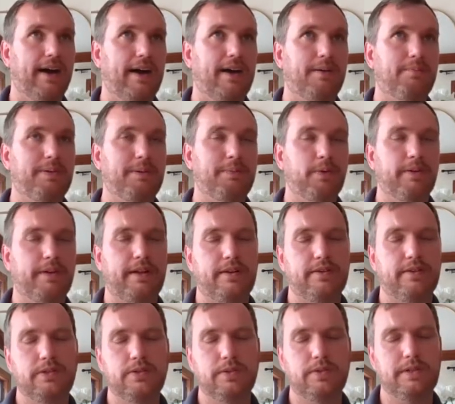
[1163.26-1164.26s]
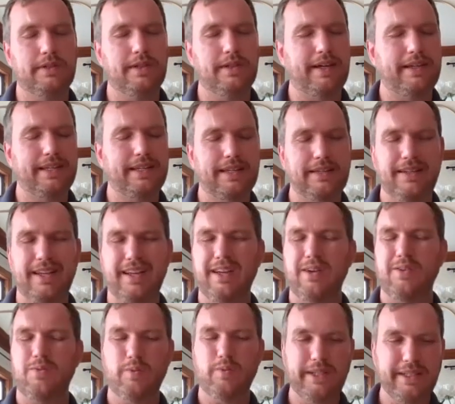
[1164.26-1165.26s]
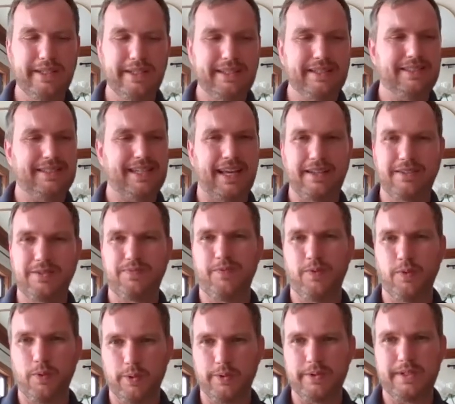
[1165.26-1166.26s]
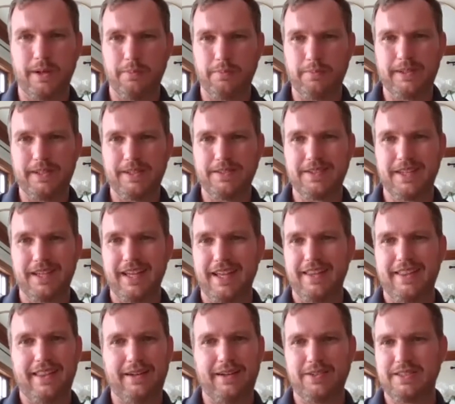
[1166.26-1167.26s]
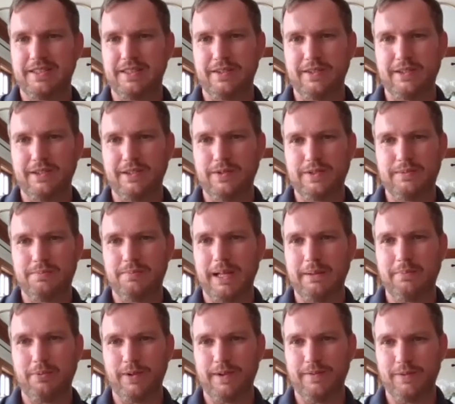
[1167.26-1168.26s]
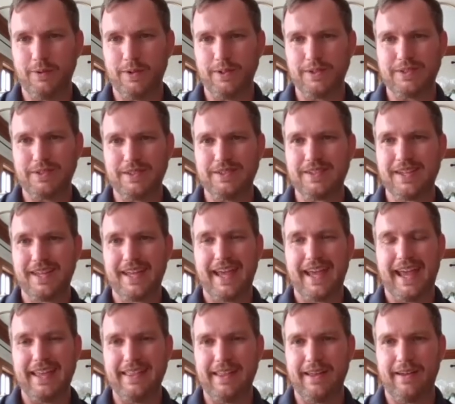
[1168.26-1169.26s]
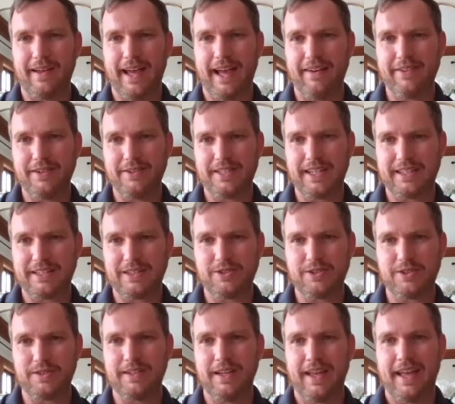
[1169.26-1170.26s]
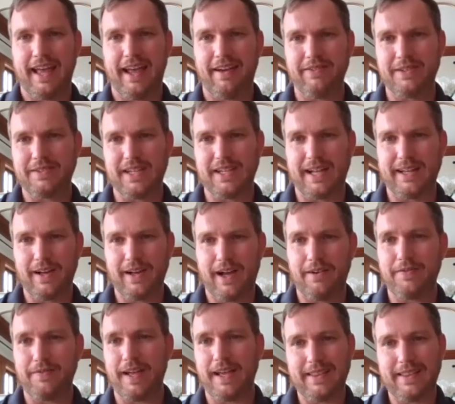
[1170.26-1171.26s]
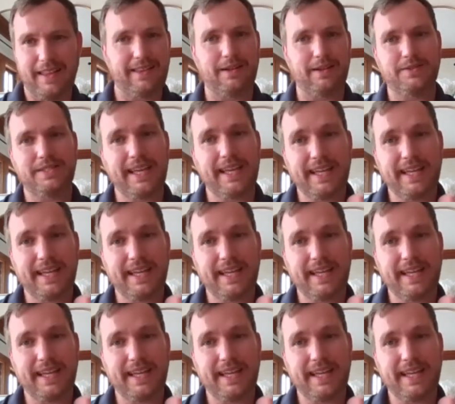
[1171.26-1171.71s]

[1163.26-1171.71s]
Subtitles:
people that are doing, again, really tech-forward companies that are still using paper invoices, and they'll have their technician have the sign off, and then they'll